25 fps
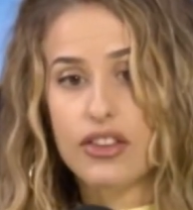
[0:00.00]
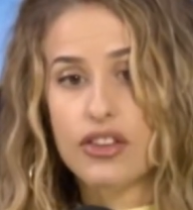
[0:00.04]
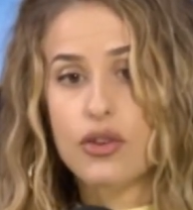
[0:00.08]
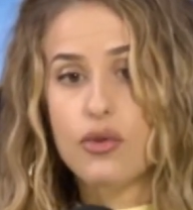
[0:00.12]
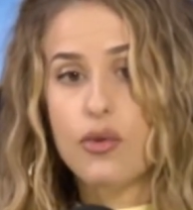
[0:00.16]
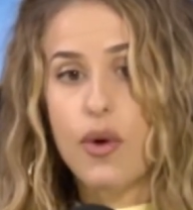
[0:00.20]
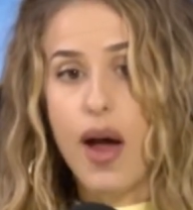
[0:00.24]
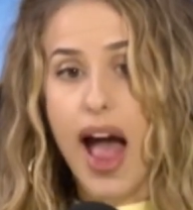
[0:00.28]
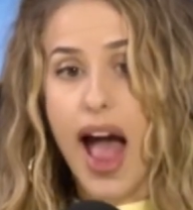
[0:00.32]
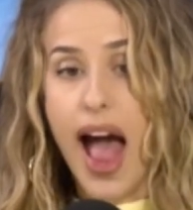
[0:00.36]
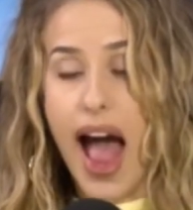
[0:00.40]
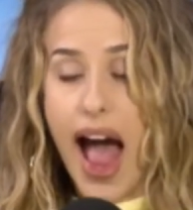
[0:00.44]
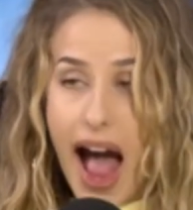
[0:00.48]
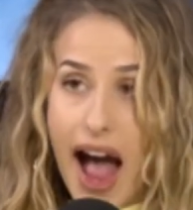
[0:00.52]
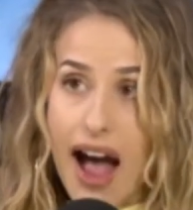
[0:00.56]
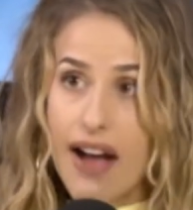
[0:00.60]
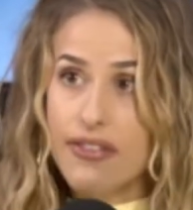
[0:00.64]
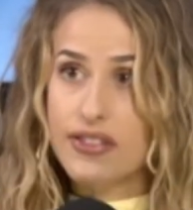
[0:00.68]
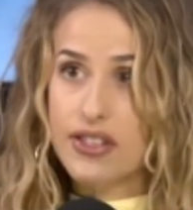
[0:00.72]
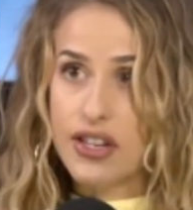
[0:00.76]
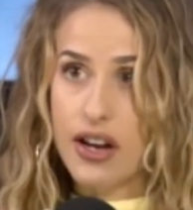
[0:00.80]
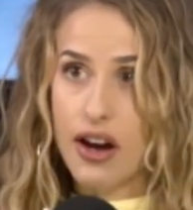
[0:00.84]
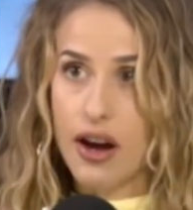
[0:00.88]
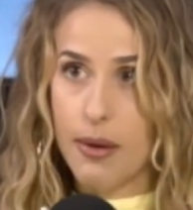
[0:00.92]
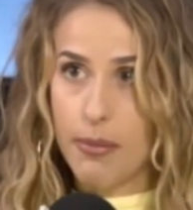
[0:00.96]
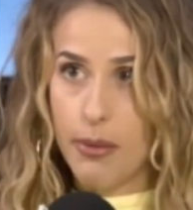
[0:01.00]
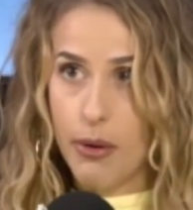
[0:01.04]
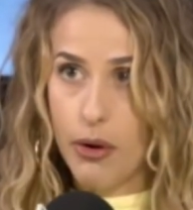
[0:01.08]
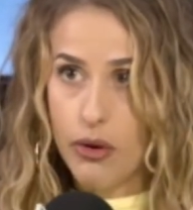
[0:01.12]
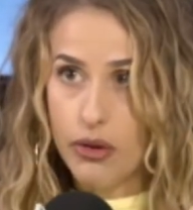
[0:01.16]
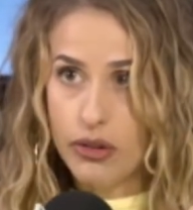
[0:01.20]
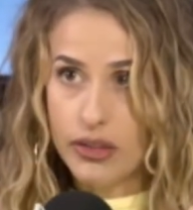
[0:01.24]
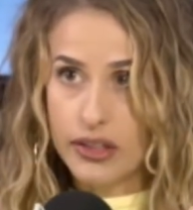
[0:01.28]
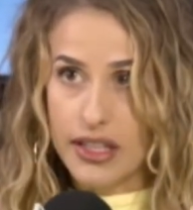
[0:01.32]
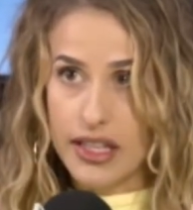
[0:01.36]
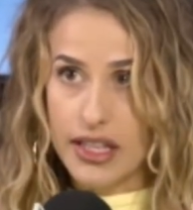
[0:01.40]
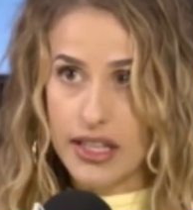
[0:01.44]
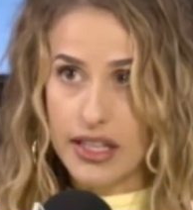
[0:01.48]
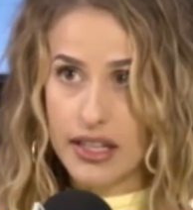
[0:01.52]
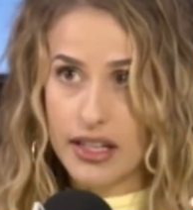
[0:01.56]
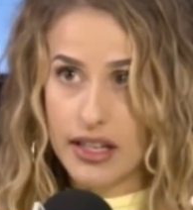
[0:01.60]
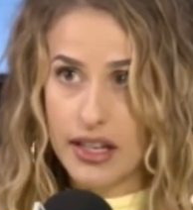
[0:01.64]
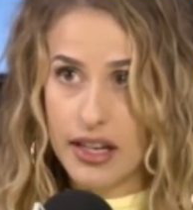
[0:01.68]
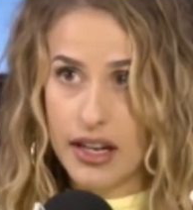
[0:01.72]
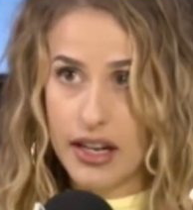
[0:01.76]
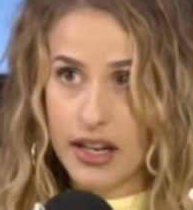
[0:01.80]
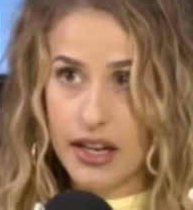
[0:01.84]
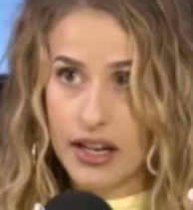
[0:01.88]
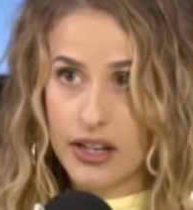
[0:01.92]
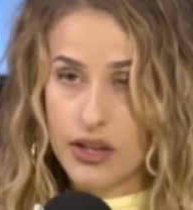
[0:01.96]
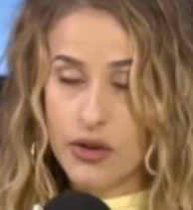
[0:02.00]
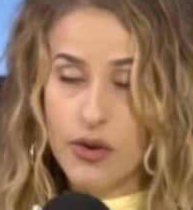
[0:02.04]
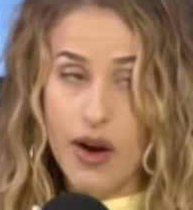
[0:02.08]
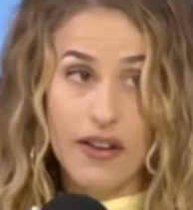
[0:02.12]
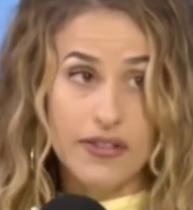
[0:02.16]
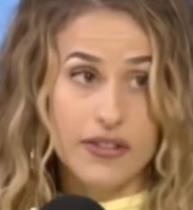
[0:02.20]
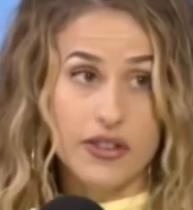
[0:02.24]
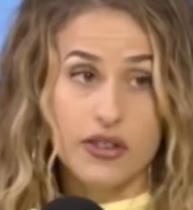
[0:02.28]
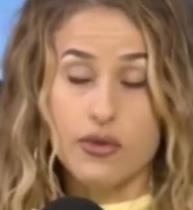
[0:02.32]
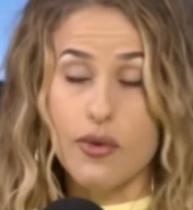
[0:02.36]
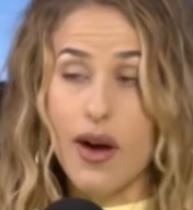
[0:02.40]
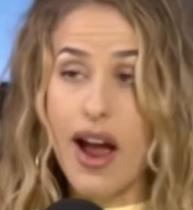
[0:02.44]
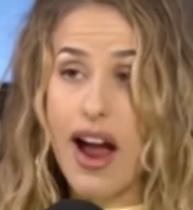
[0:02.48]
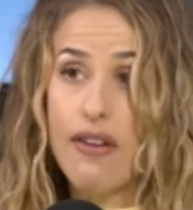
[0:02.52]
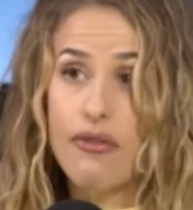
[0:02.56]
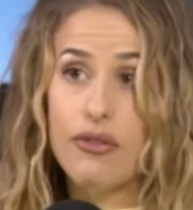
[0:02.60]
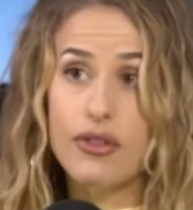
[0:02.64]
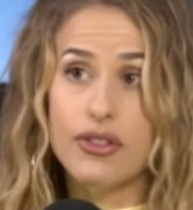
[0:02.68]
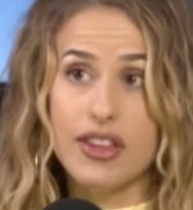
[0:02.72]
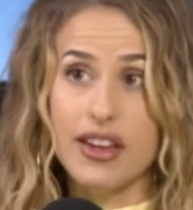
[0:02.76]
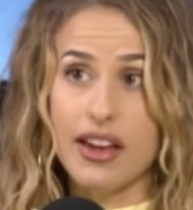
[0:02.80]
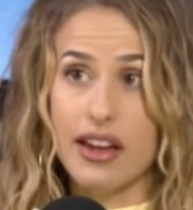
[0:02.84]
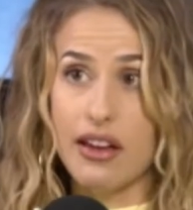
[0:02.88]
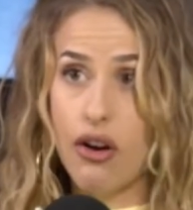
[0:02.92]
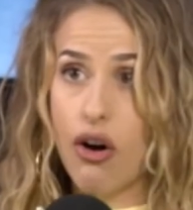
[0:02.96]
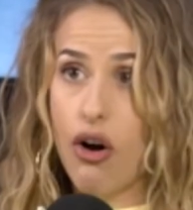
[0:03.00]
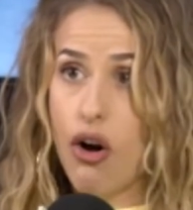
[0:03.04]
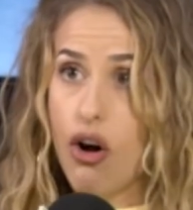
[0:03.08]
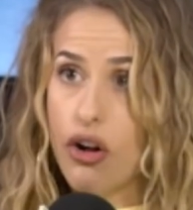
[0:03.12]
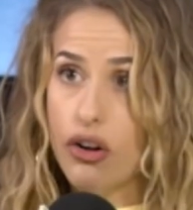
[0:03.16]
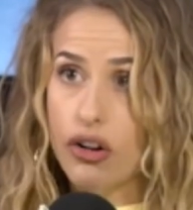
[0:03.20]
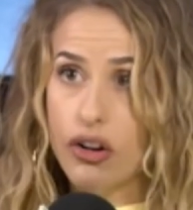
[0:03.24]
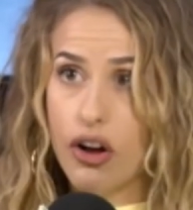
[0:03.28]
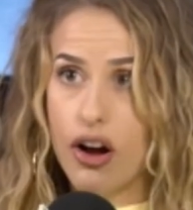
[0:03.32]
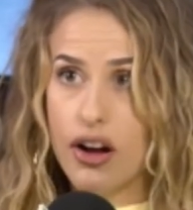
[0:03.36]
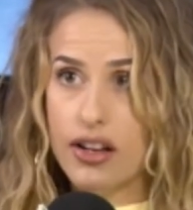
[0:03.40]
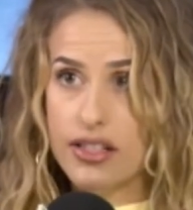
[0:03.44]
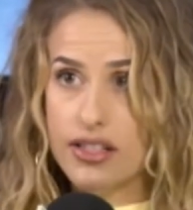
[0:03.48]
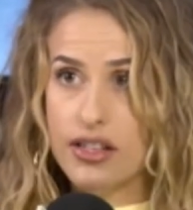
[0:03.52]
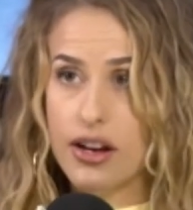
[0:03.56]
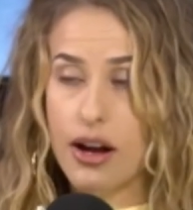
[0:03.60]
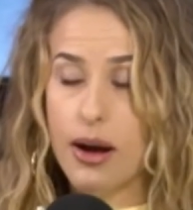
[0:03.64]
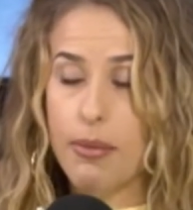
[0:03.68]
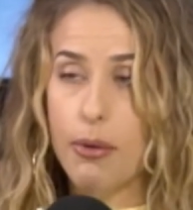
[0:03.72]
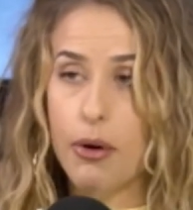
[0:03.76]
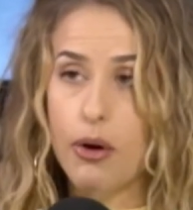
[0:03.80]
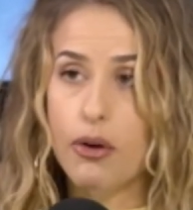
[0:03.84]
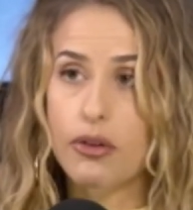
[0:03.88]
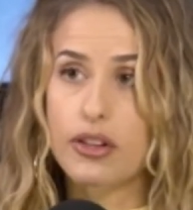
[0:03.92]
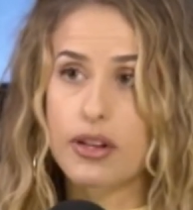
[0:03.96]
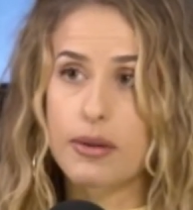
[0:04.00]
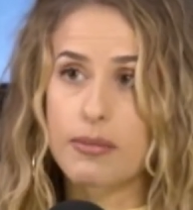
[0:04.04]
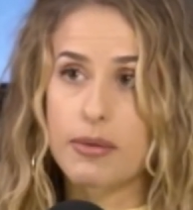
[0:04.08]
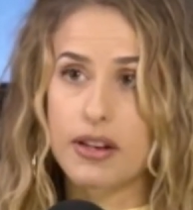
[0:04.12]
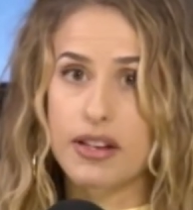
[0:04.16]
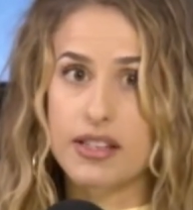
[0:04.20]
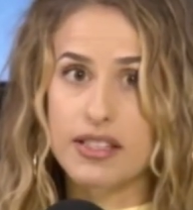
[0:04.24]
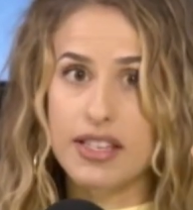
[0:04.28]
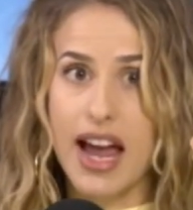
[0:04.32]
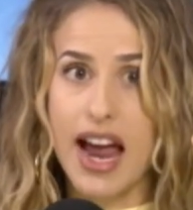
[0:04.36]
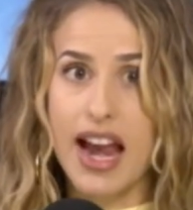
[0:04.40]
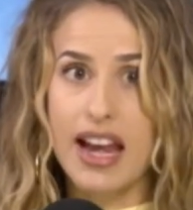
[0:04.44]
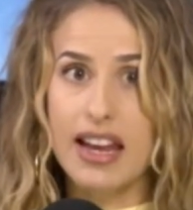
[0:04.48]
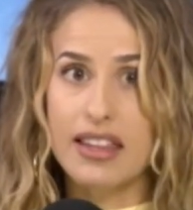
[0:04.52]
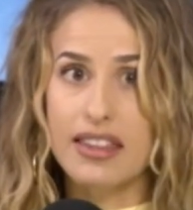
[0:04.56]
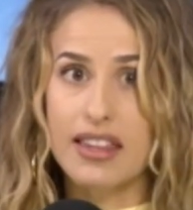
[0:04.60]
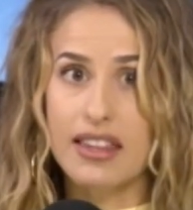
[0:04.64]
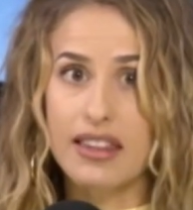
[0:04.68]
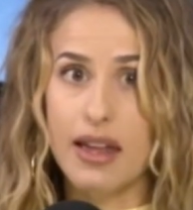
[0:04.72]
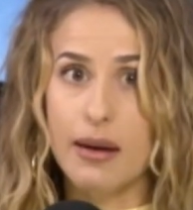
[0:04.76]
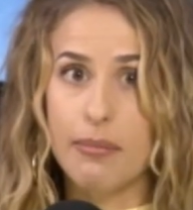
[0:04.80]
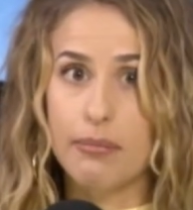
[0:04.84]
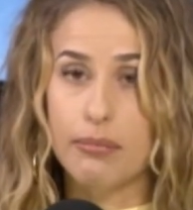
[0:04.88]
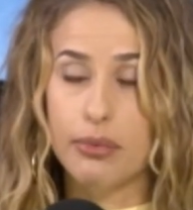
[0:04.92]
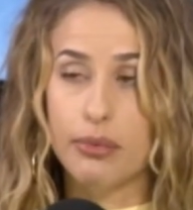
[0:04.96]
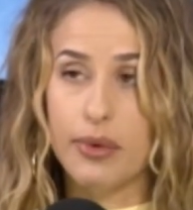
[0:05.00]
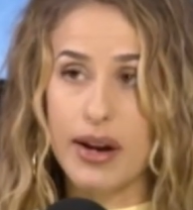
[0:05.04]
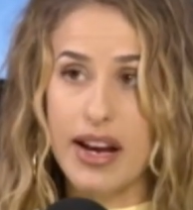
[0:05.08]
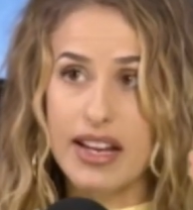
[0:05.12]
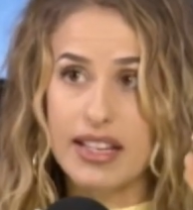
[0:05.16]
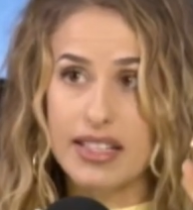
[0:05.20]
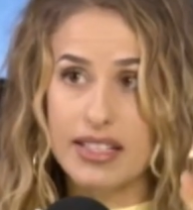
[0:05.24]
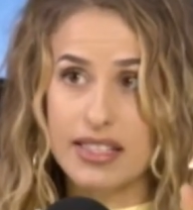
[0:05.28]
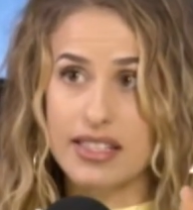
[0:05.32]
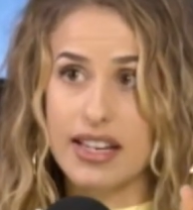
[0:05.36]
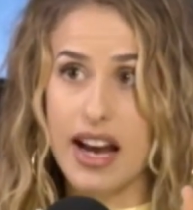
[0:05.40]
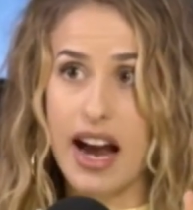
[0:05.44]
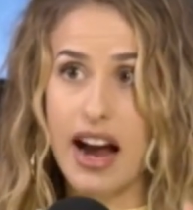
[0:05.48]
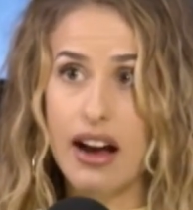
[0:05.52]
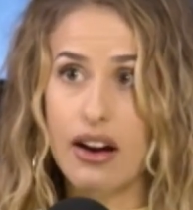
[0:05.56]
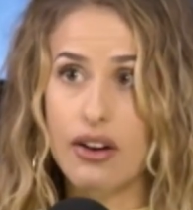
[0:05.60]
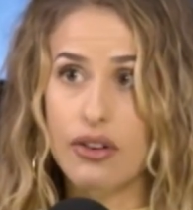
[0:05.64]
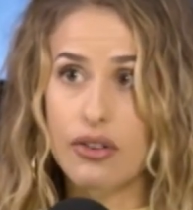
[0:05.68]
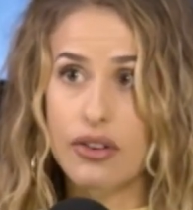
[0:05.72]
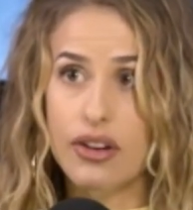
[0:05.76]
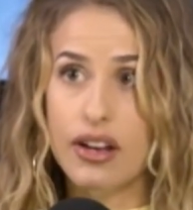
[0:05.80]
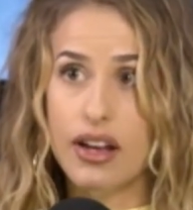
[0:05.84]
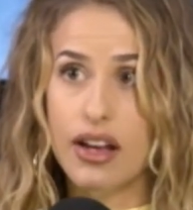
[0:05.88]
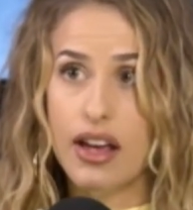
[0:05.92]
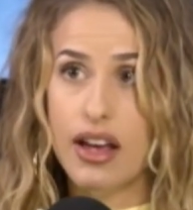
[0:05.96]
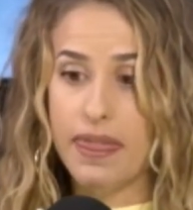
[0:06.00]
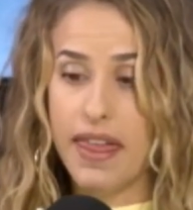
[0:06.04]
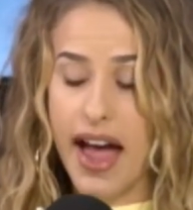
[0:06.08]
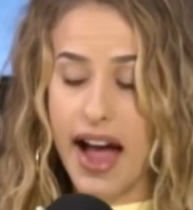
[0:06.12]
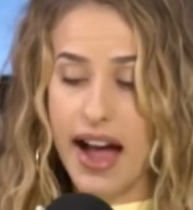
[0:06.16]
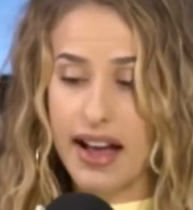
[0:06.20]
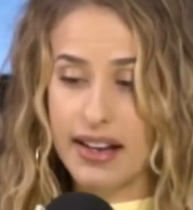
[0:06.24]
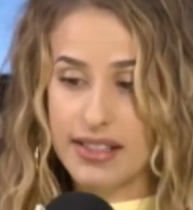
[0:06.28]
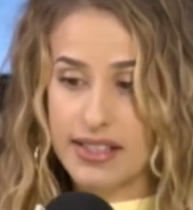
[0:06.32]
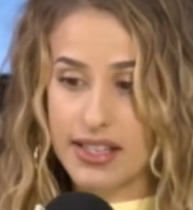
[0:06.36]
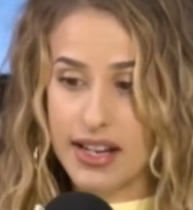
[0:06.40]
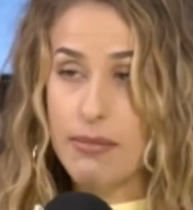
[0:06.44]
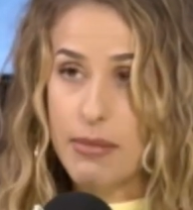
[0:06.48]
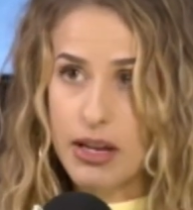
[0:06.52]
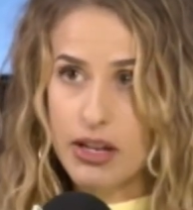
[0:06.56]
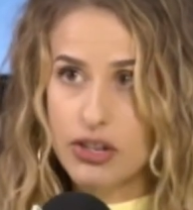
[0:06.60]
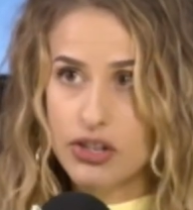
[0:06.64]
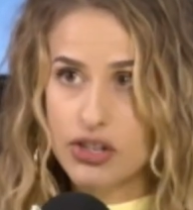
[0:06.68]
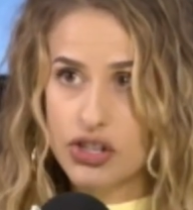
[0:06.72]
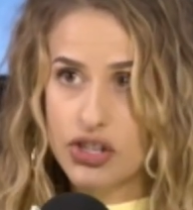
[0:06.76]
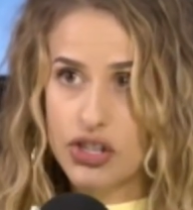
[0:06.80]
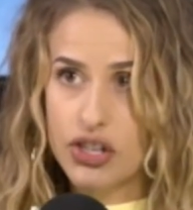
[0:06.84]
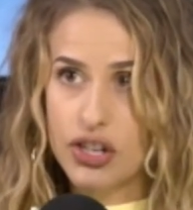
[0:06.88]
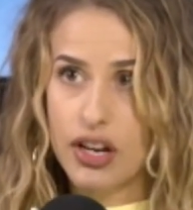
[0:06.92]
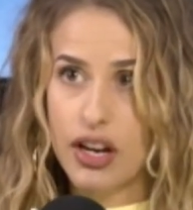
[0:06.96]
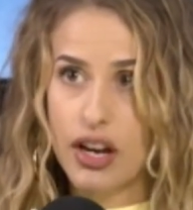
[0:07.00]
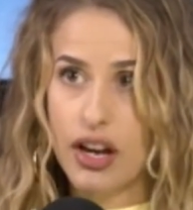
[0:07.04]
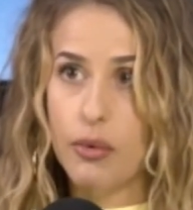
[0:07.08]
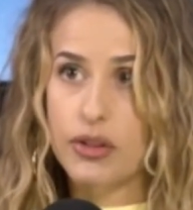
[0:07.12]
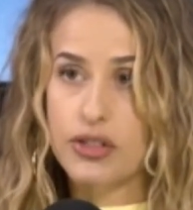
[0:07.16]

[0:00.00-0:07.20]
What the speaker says: you have to uphold it. You have to do everything at all costs to uphold it because anything that breaks down that image